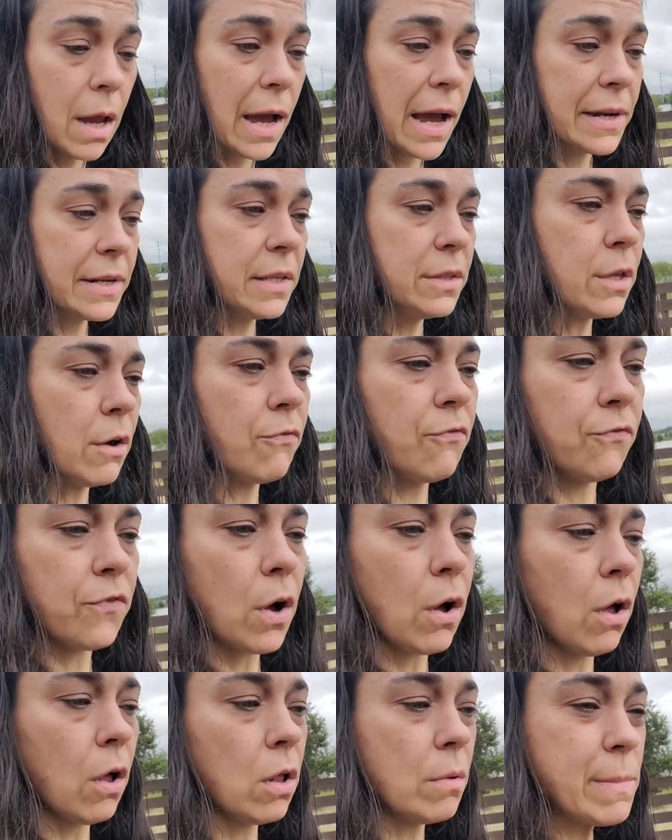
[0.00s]
I did the
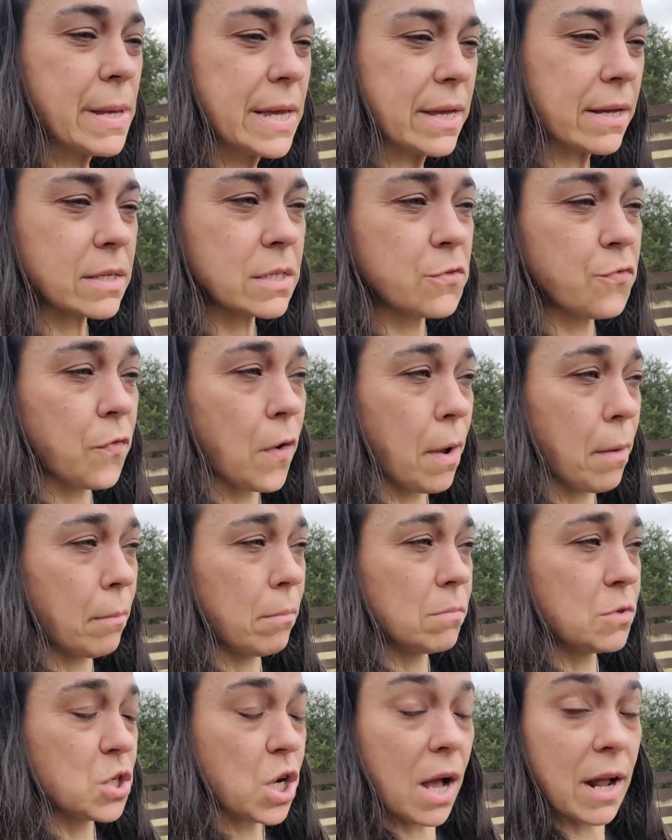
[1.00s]
fall mix
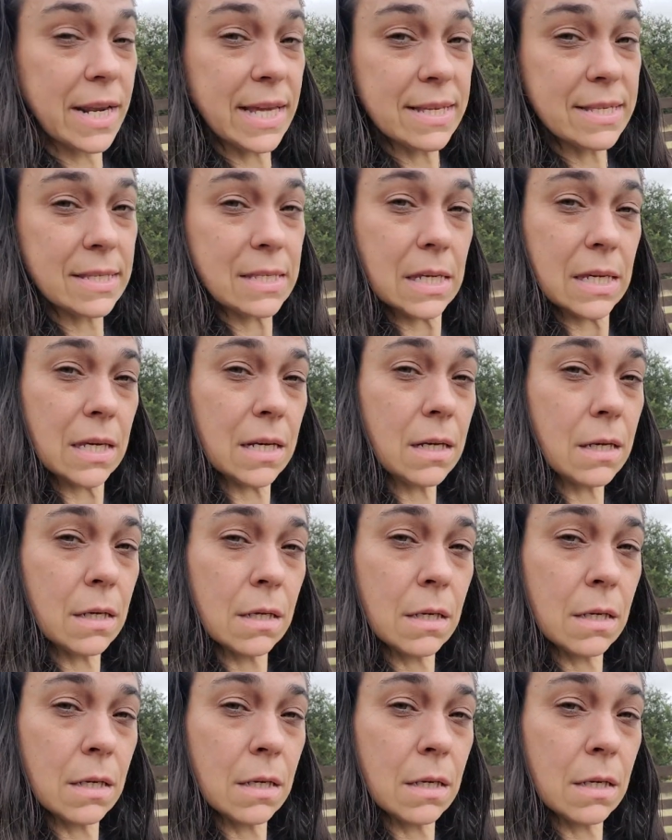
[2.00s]
from Johnny Seed,